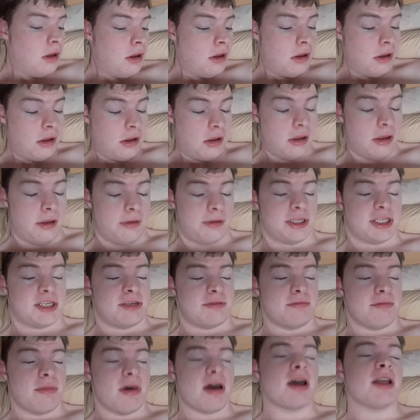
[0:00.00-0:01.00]

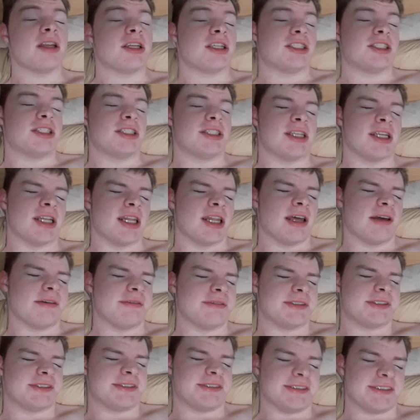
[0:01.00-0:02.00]
As much as I'd
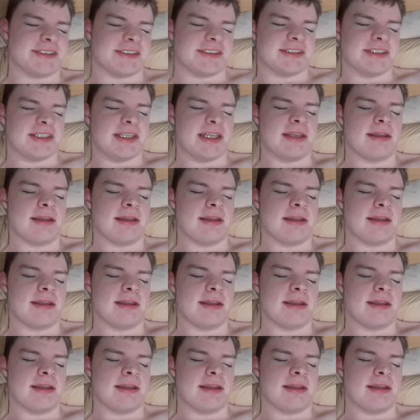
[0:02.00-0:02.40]
love to just